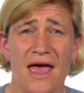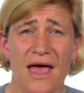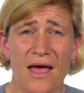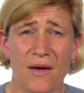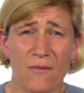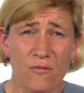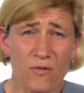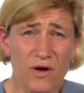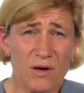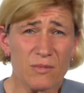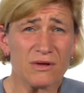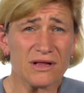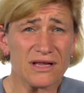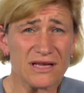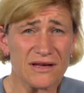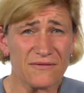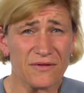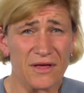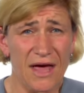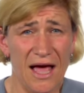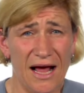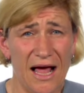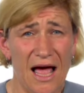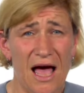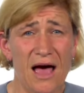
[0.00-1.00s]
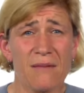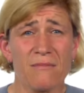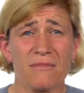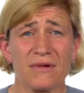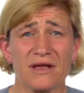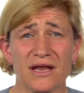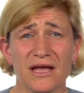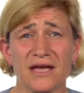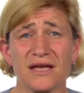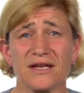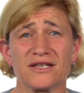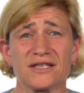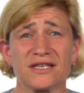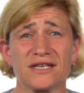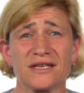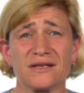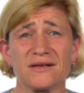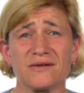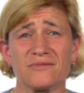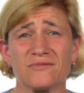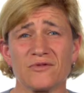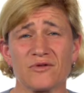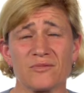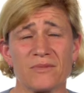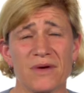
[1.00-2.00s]
And we believe that
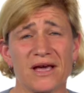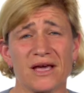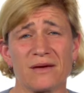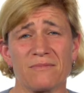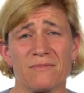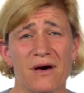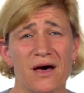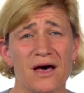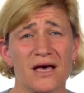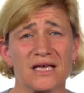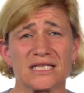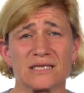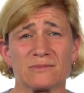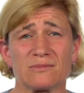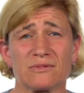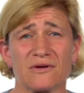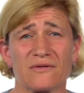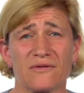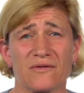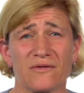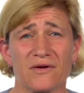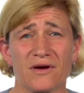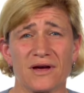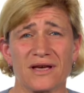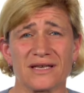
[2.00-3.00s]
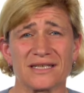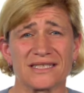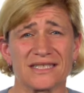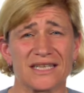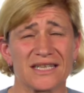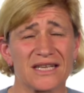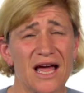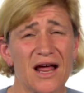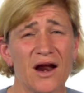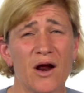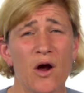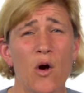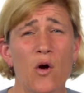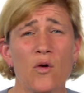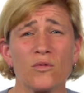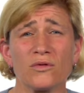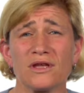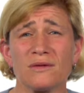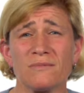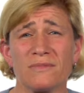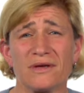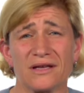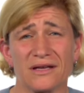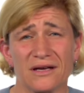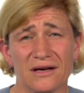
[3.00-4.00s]
combination will make it possible for us to not
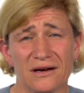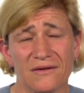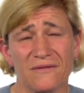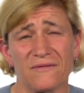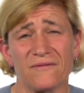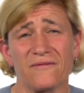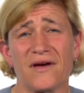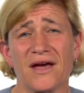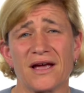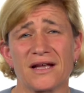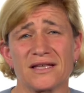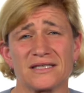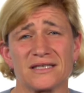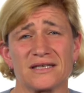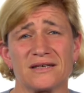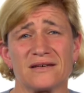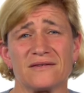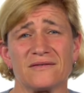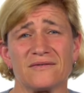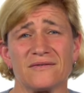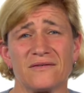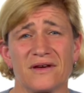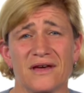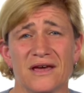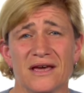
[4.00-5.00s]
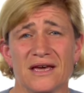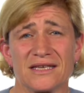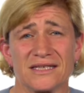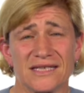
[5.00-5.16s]
only build an effective,